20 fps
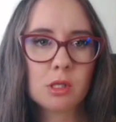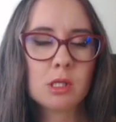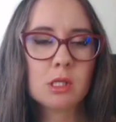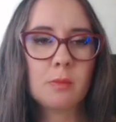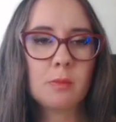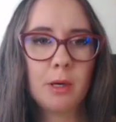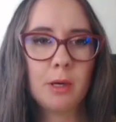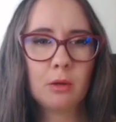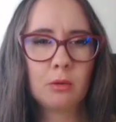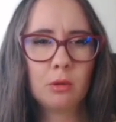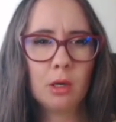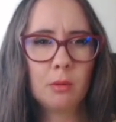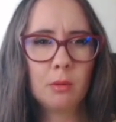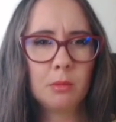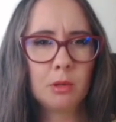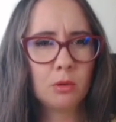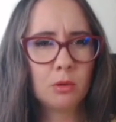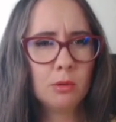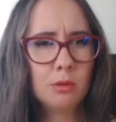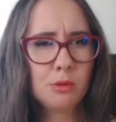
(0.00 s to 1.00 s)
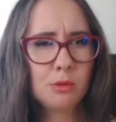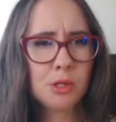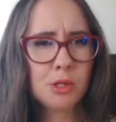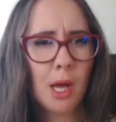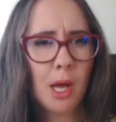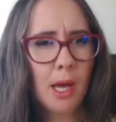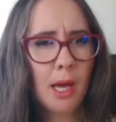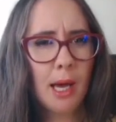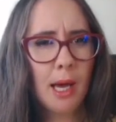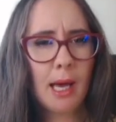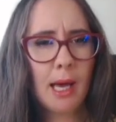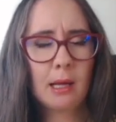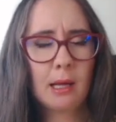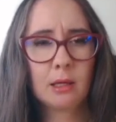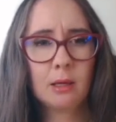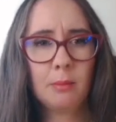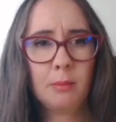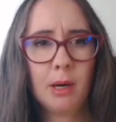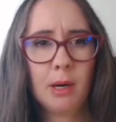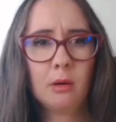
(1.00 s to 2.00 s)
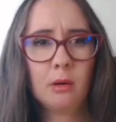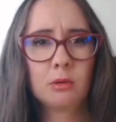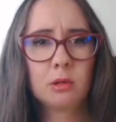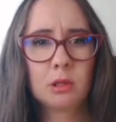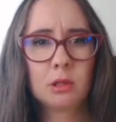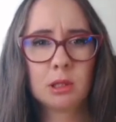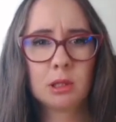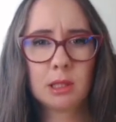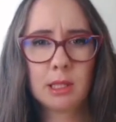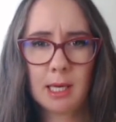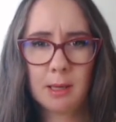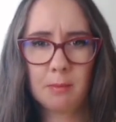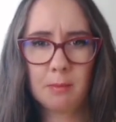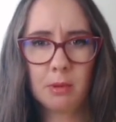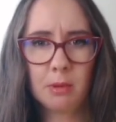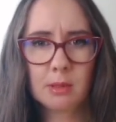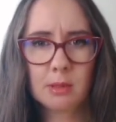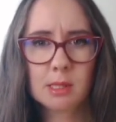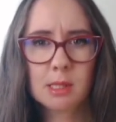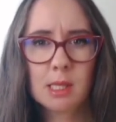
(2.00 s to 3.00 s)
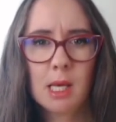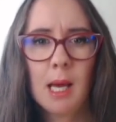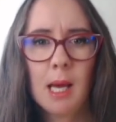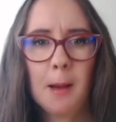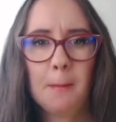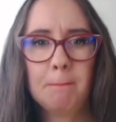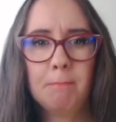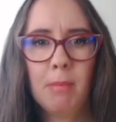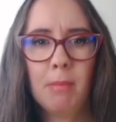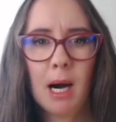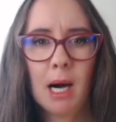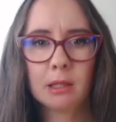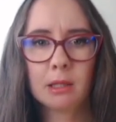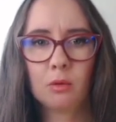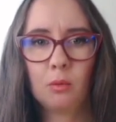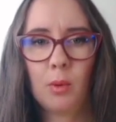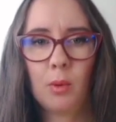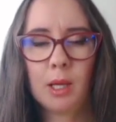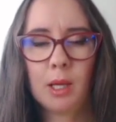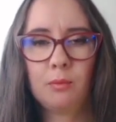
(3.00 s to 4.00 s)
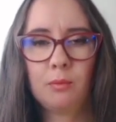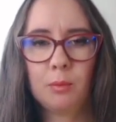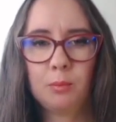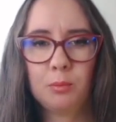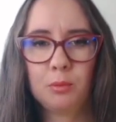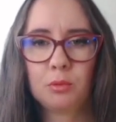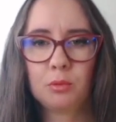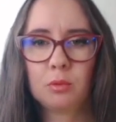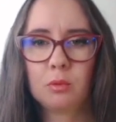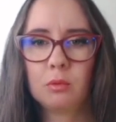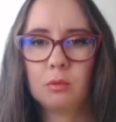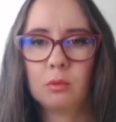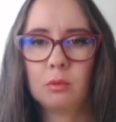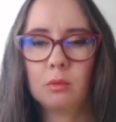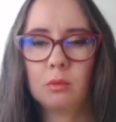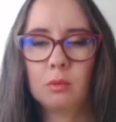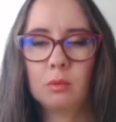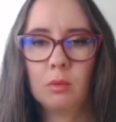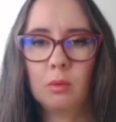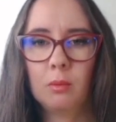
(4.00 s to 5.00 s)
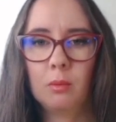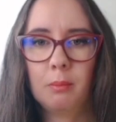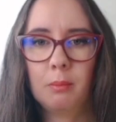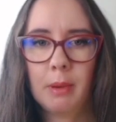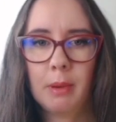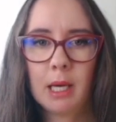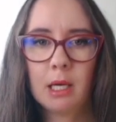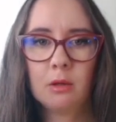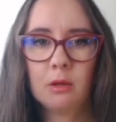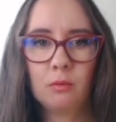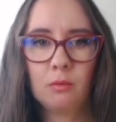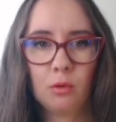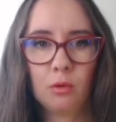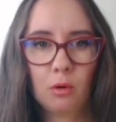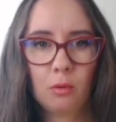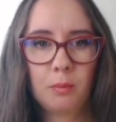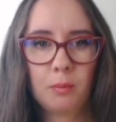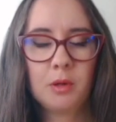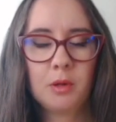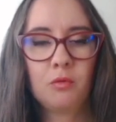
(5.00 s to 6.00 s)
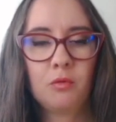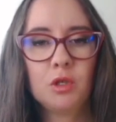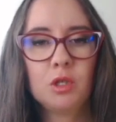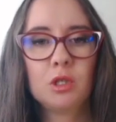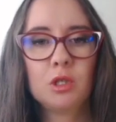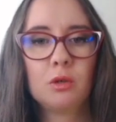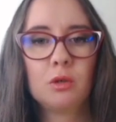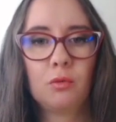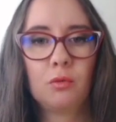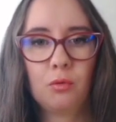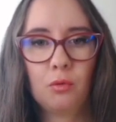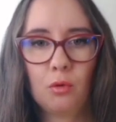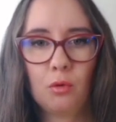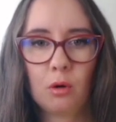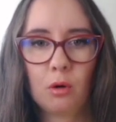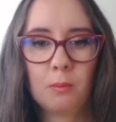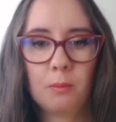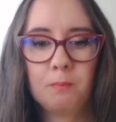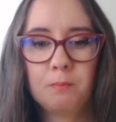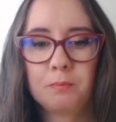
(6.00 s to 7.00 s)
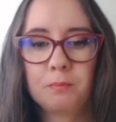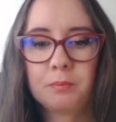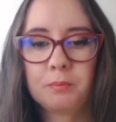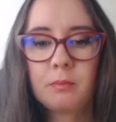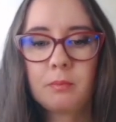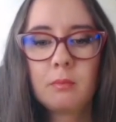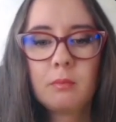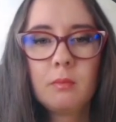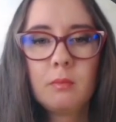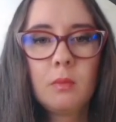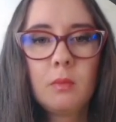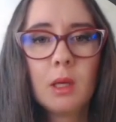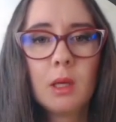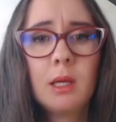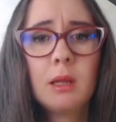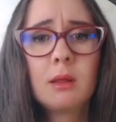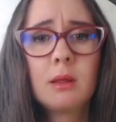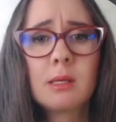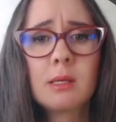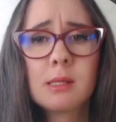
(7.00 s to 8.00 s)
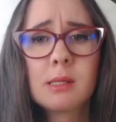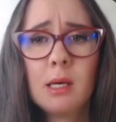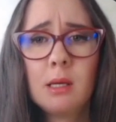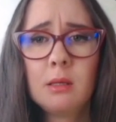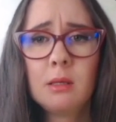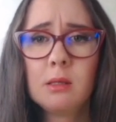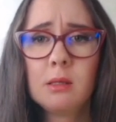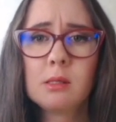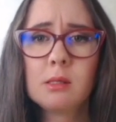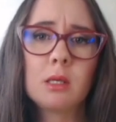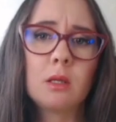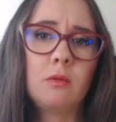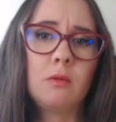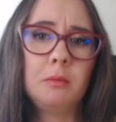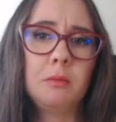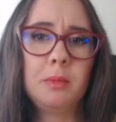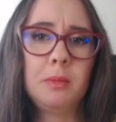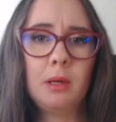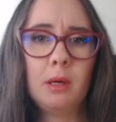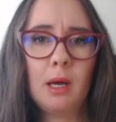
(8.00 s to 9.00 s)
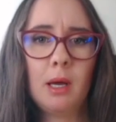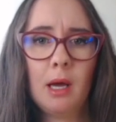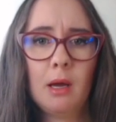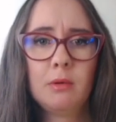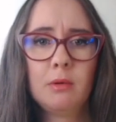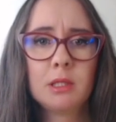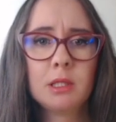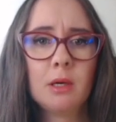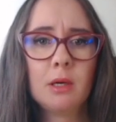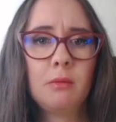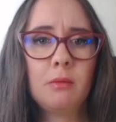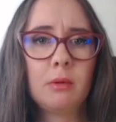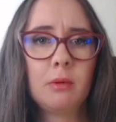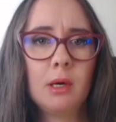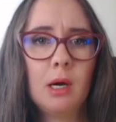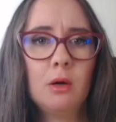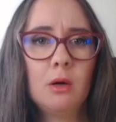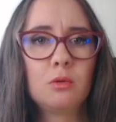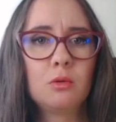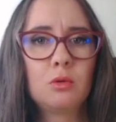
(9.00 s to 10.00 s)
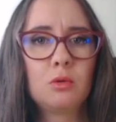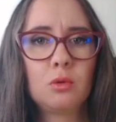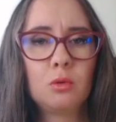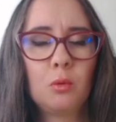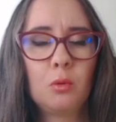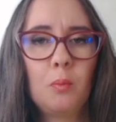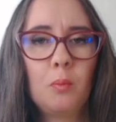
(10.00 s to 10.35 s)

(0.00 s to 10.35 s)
about grammar rules and about tables. But when we put main verb infinitive form in the sentence, it will be every time without to.